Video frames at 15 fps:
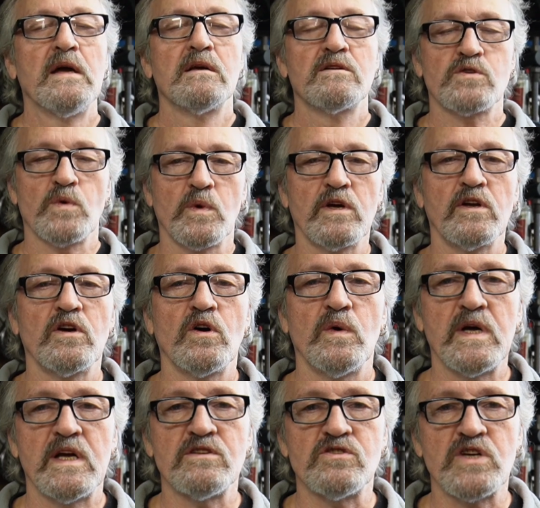So we're going to go
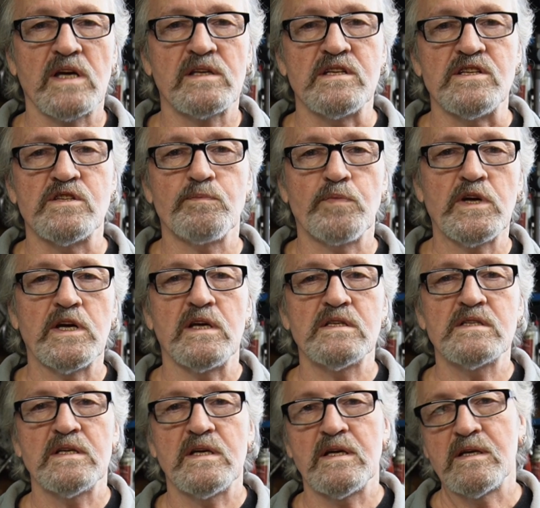ahead and check these
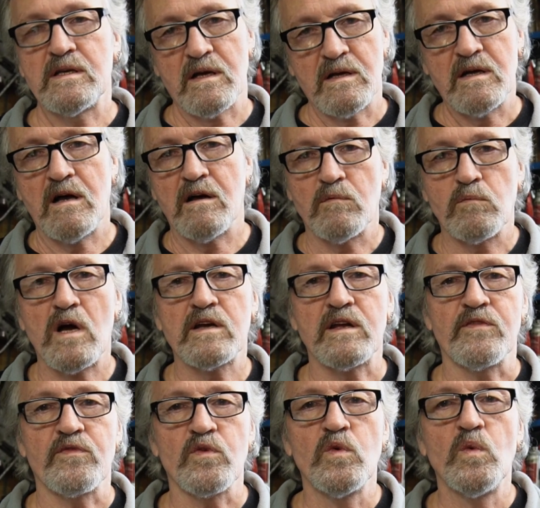springs, and I'll walk you
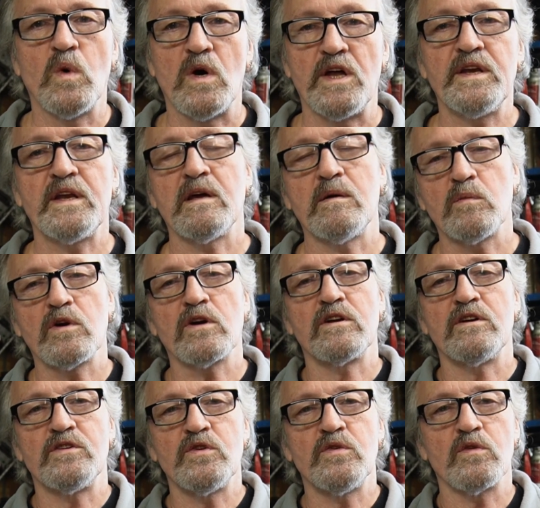through one, and we're going
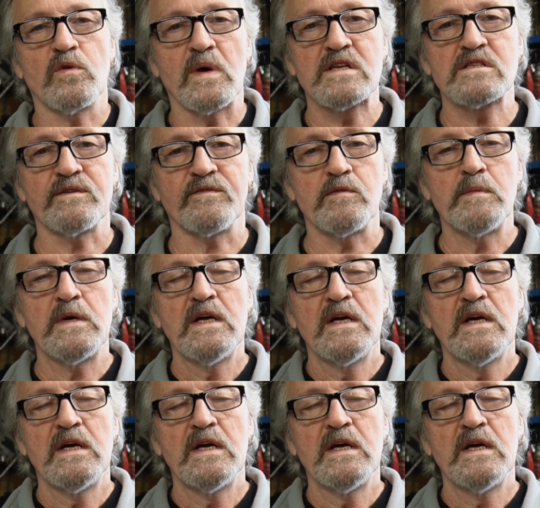to do the rest of them.